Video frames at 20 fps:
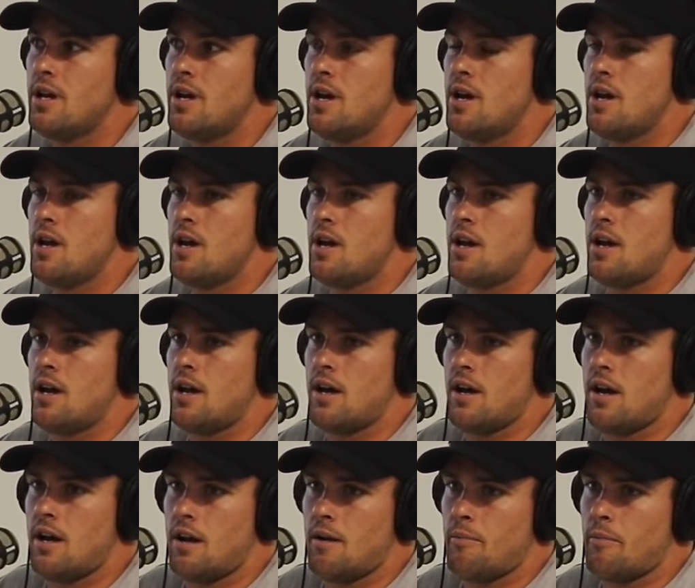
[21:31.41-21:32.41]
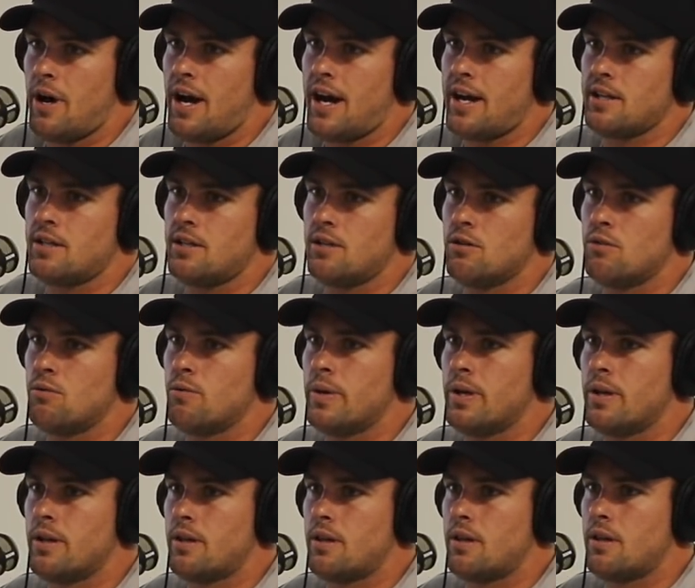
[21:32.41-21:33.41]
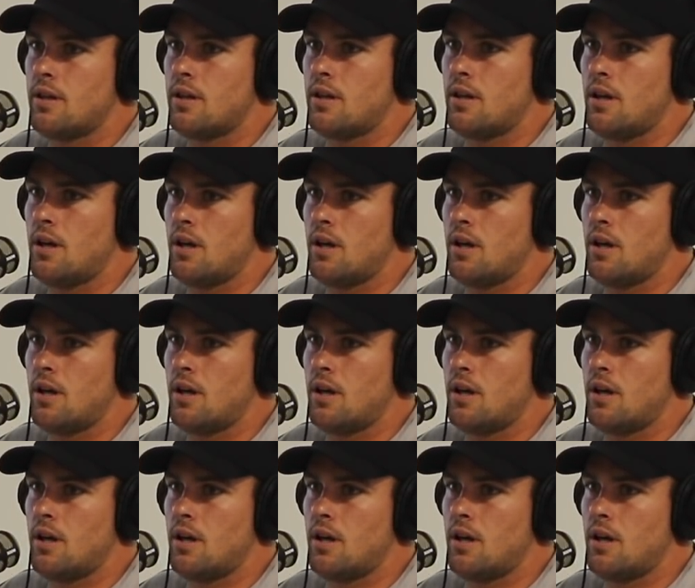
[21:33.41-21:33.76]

Yeah. I had a deal with,